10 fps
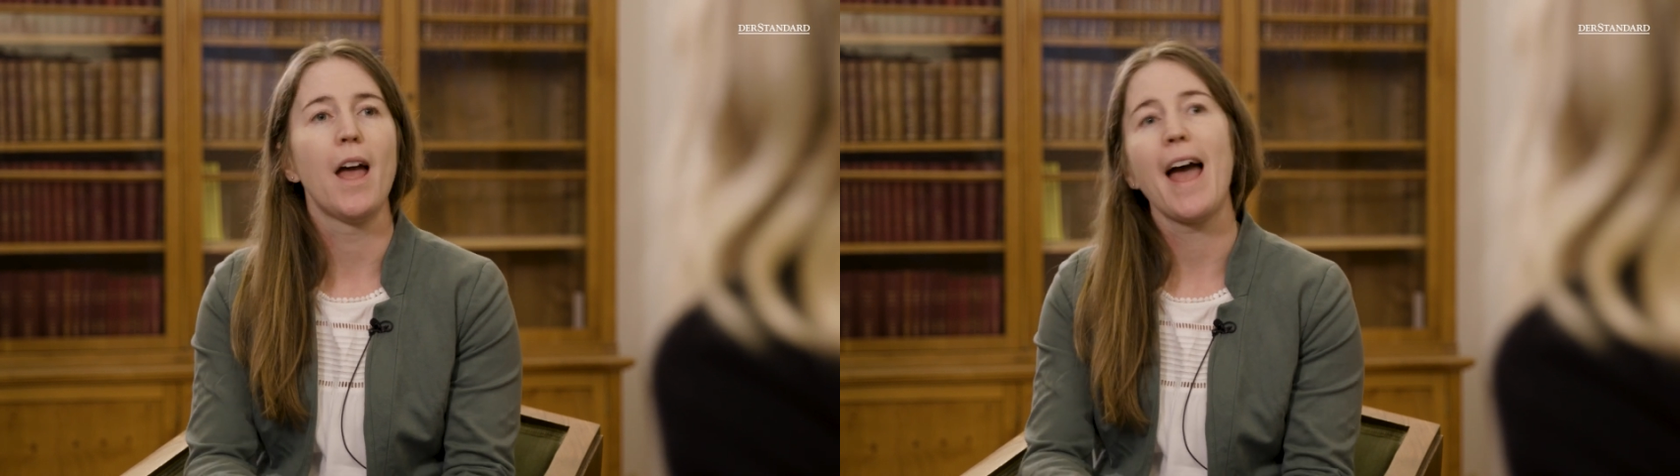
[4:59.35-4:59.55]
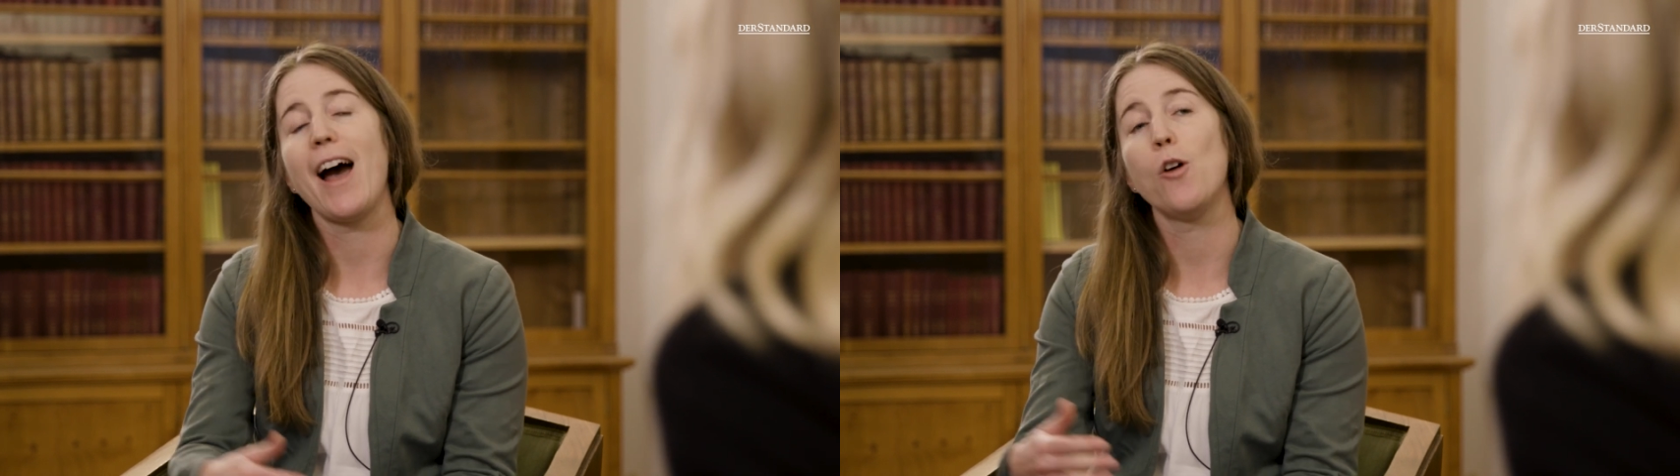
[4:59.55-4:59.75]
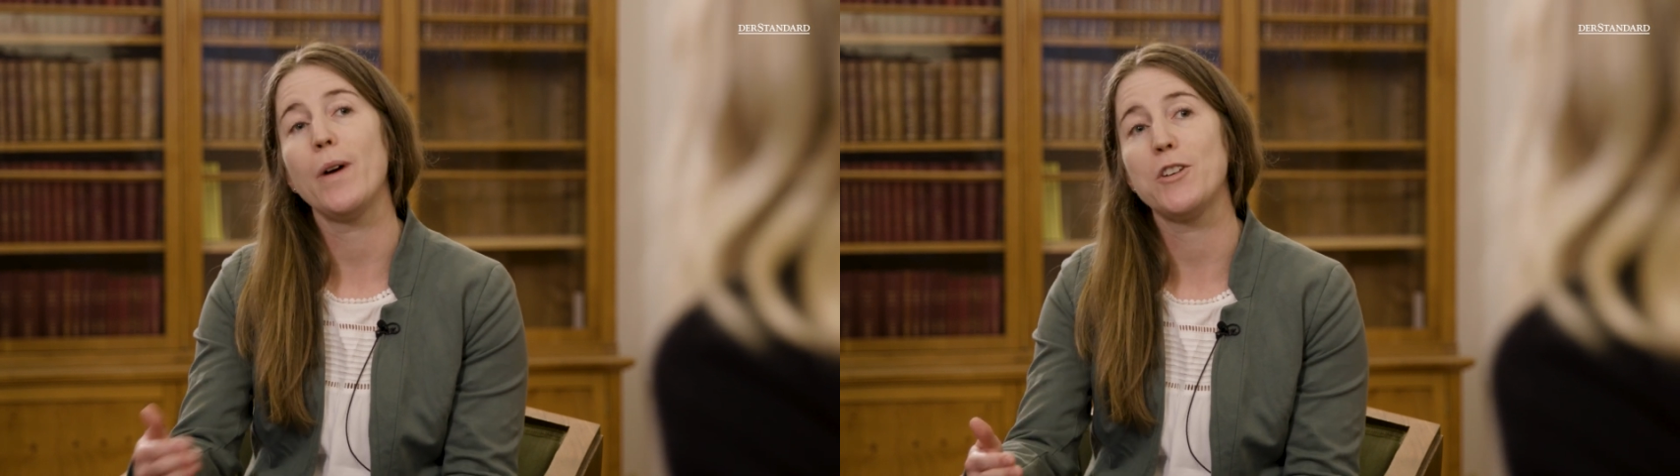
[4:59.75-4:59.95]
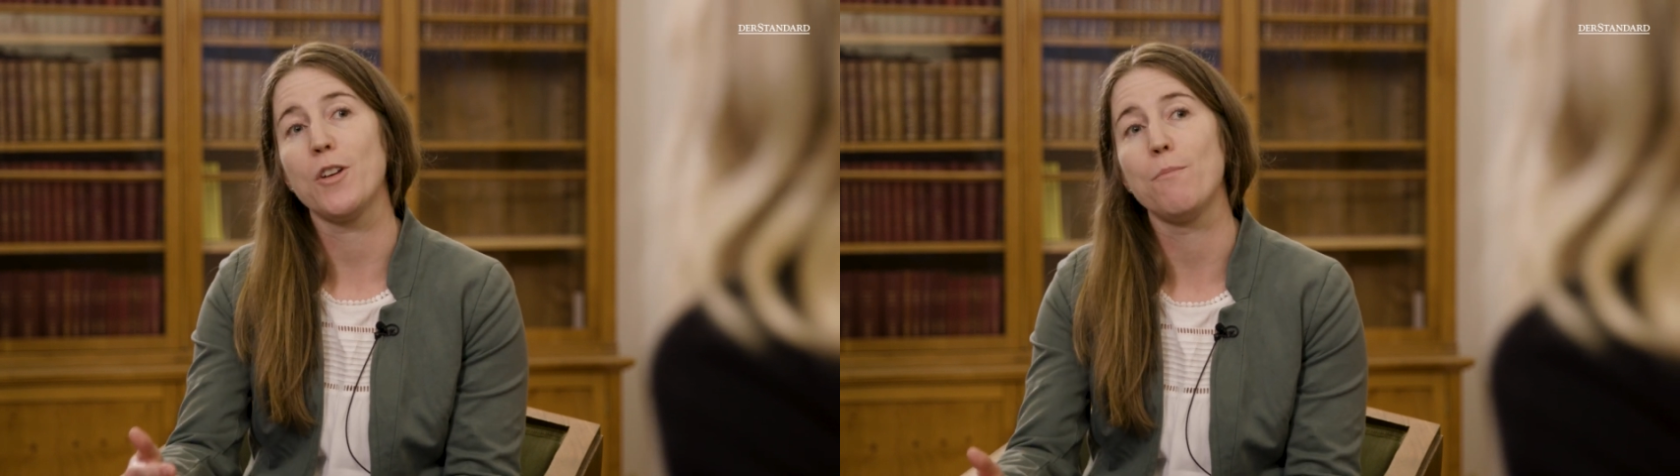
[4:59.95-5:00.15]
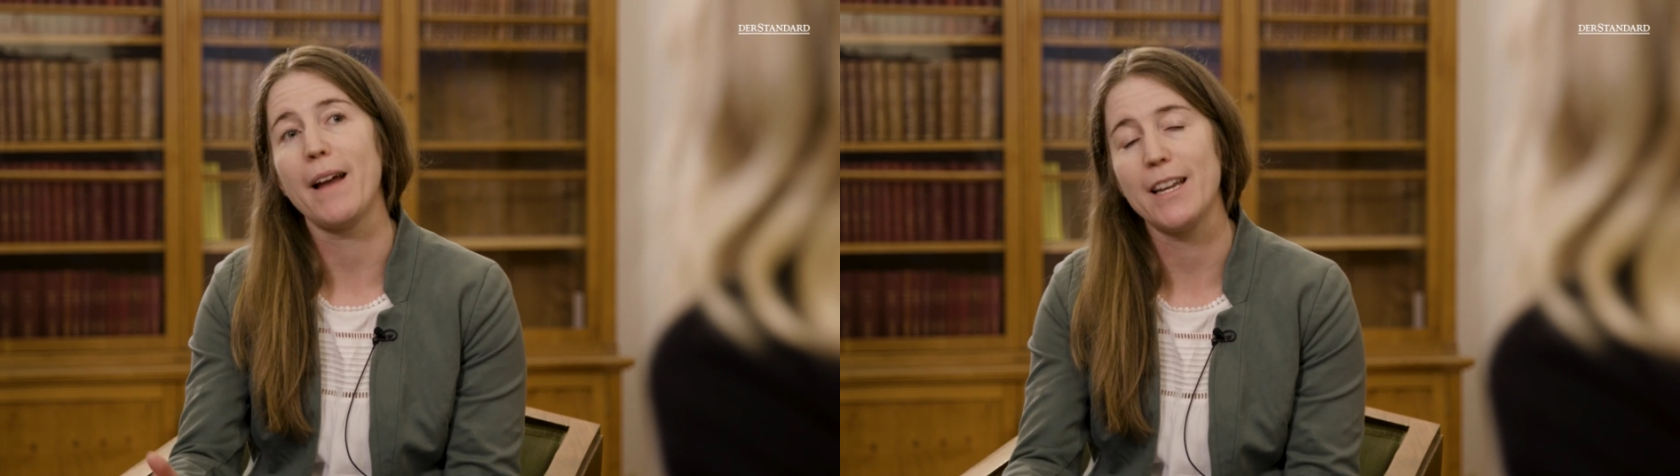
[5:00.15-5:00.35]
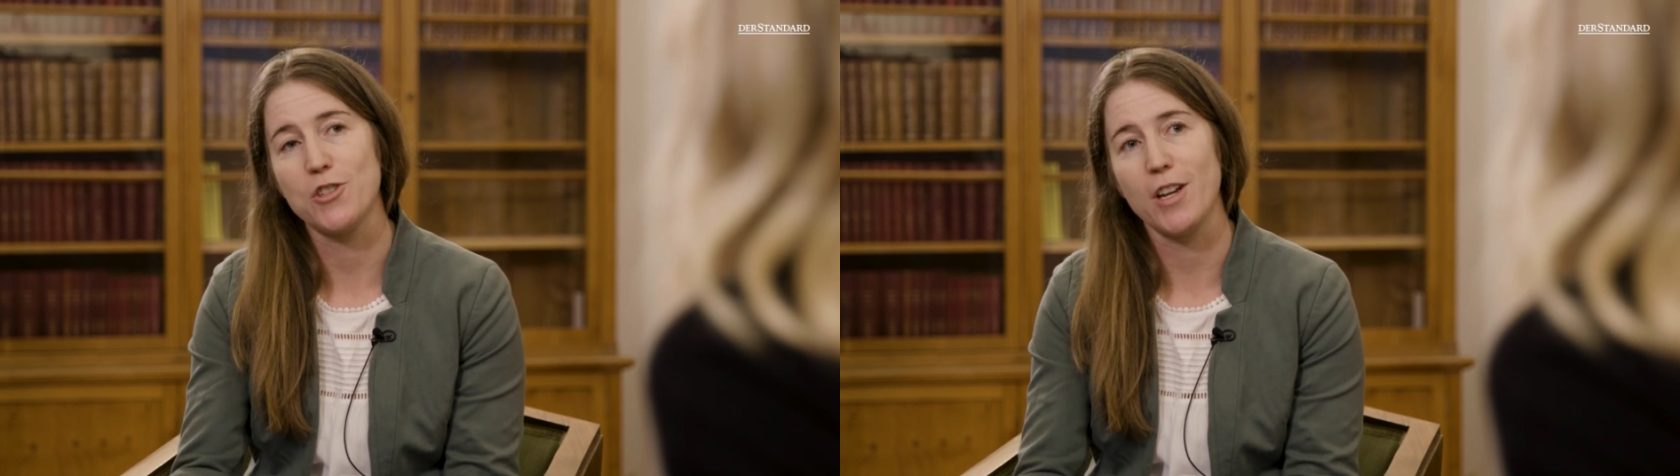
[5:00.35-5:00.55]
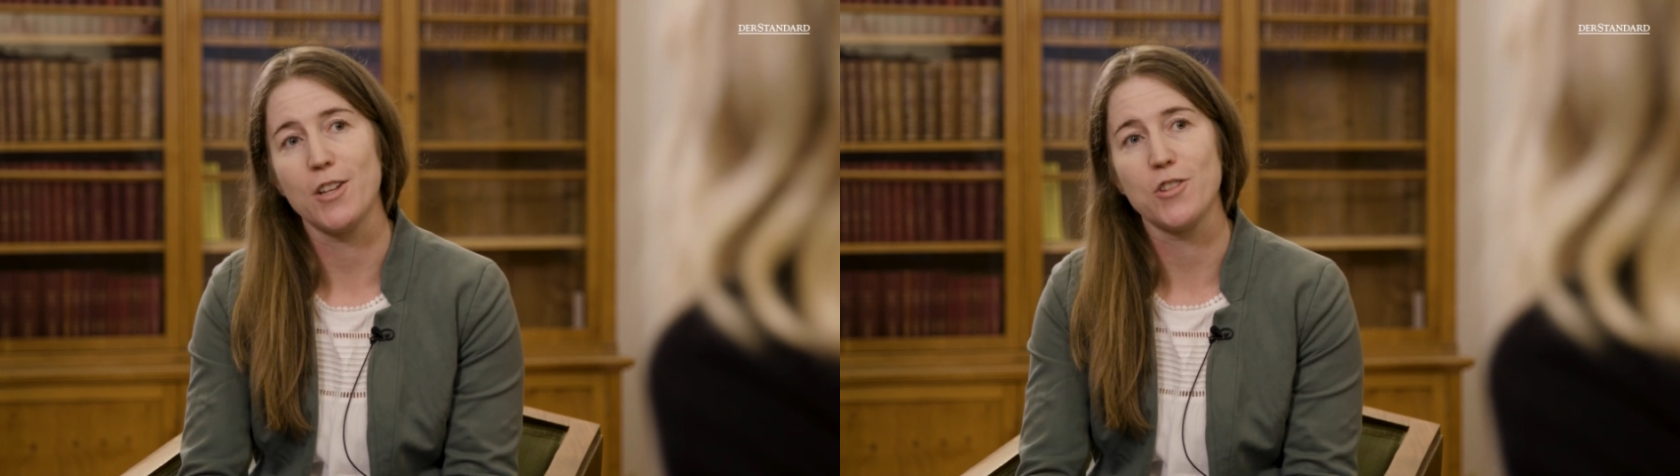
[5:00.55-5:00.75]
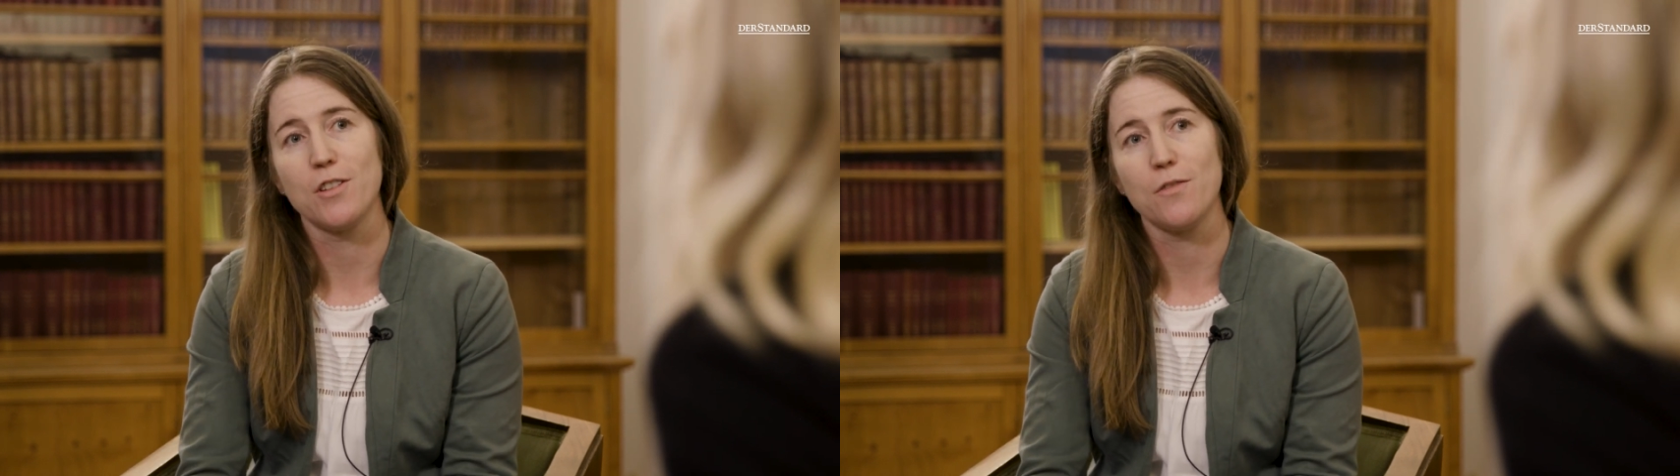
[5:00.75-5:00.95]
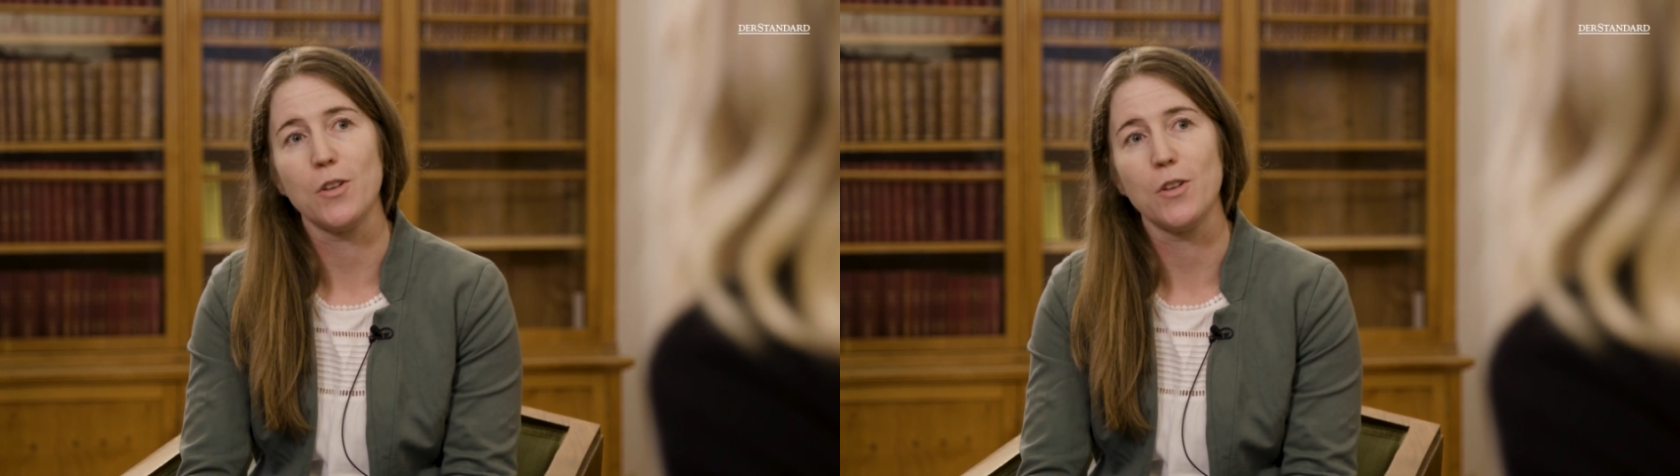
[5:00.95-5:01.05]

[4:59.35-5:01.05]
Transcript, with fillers: how much it might change in the